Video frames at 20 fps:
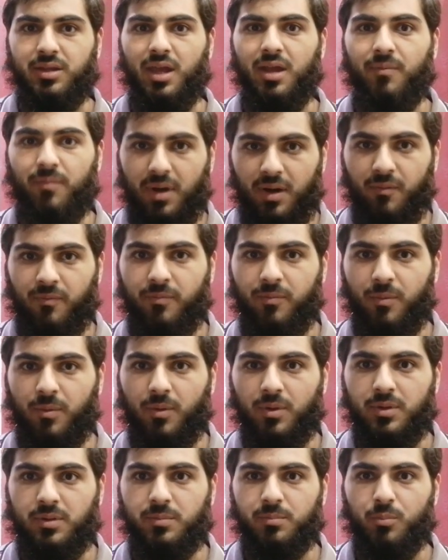they were
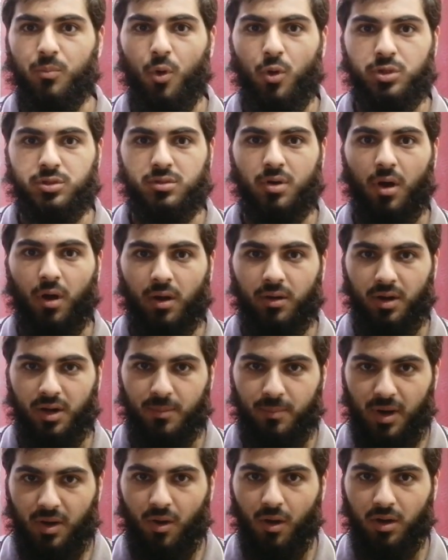most honored
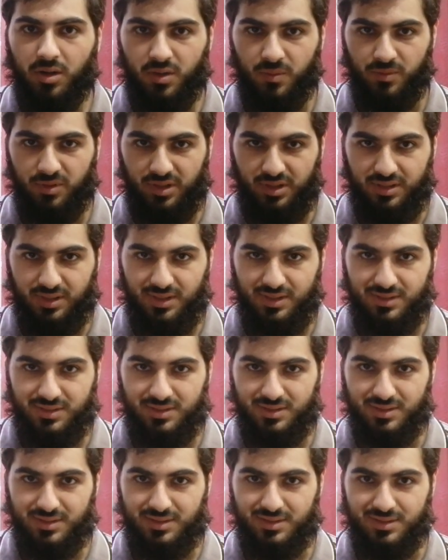among all
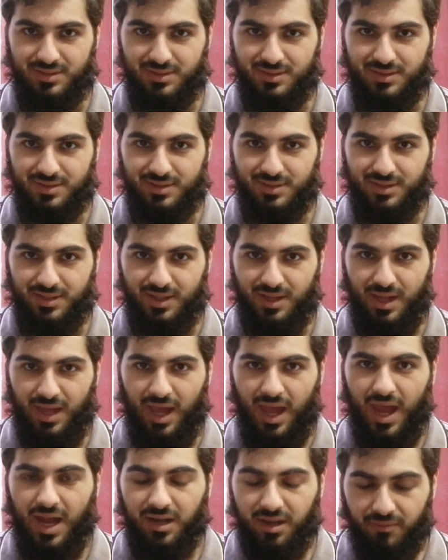communities.
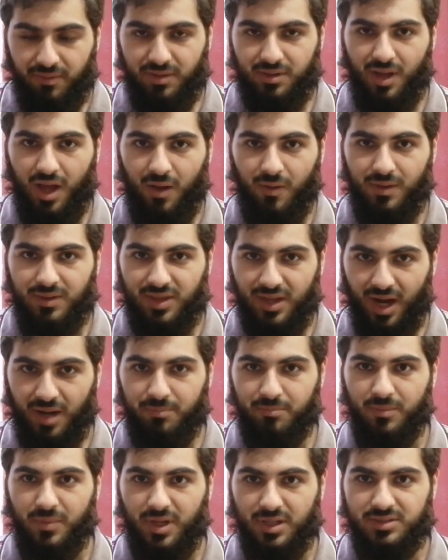And even now, there
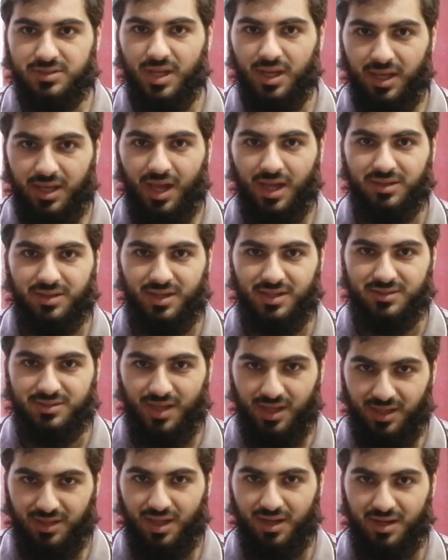are Sahih Hadith,
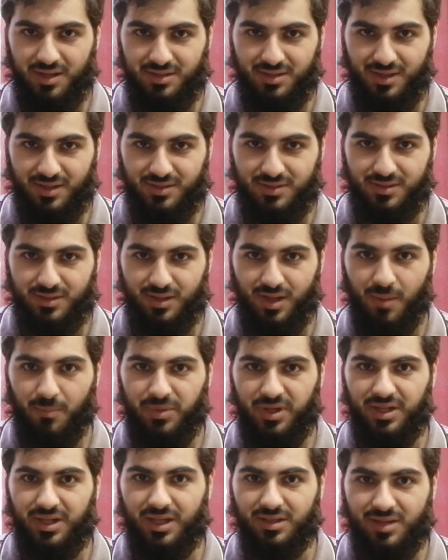Sahih narrations,
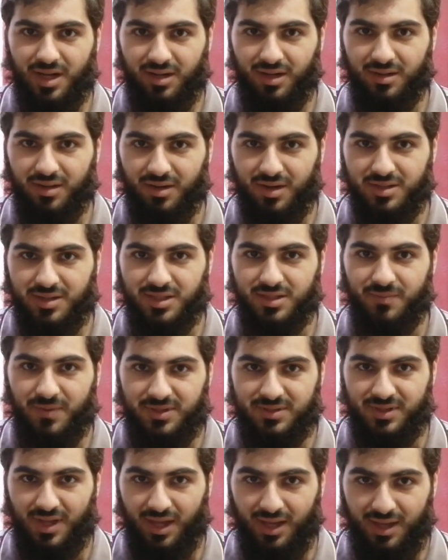completely authentic narrations
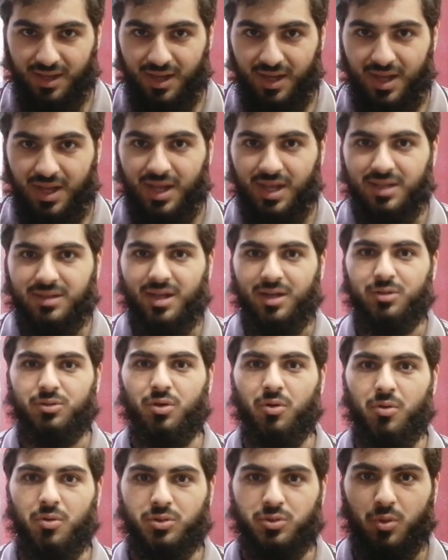which say that
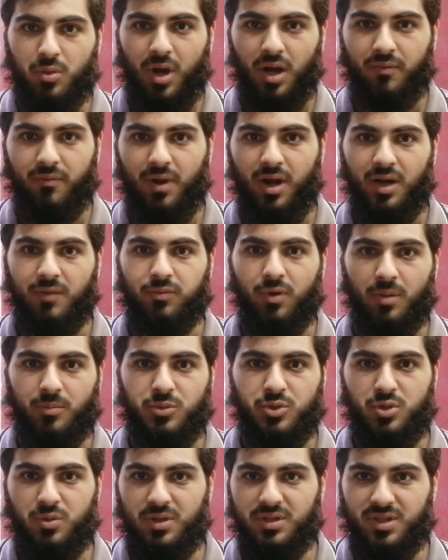those who convert
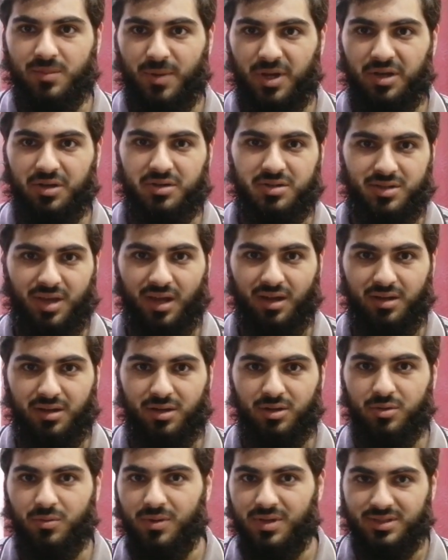from Judaism and
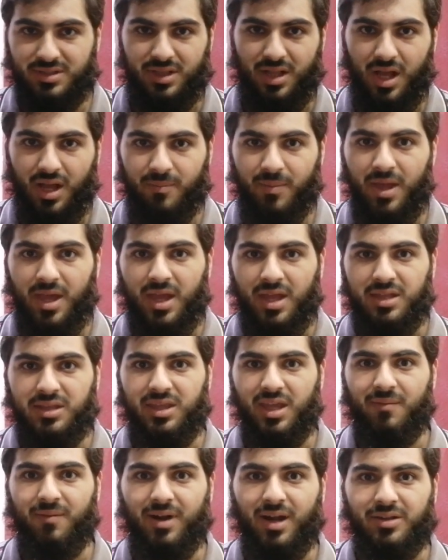Christianity to Islam,
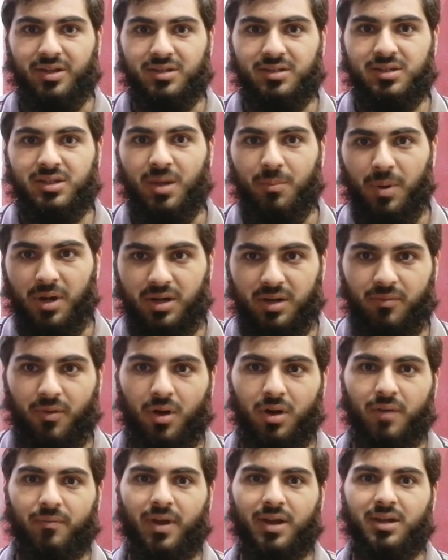they will get a double
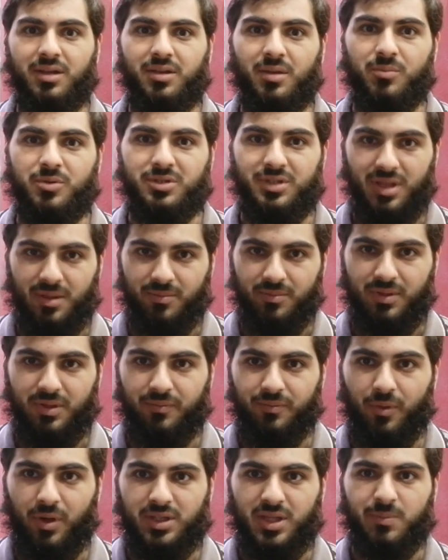reward of any other
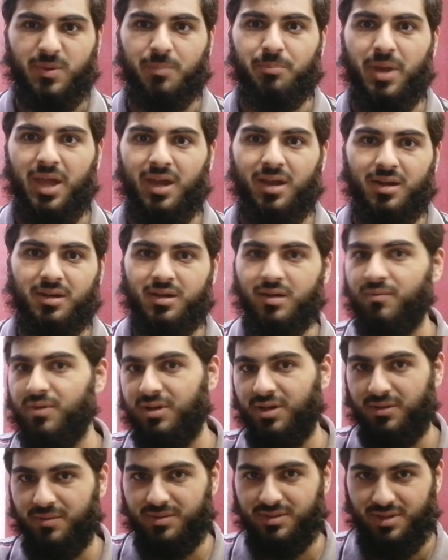Muslim, for example, a pagan
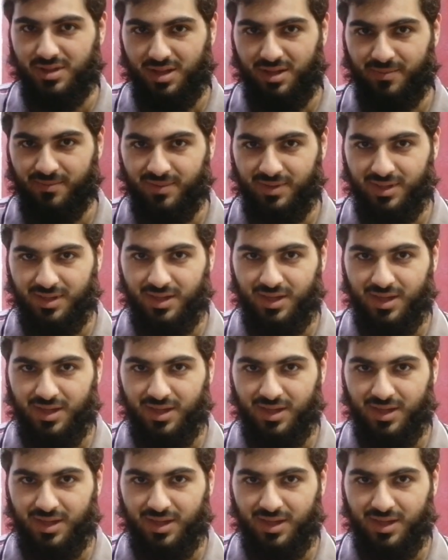converting to Islam.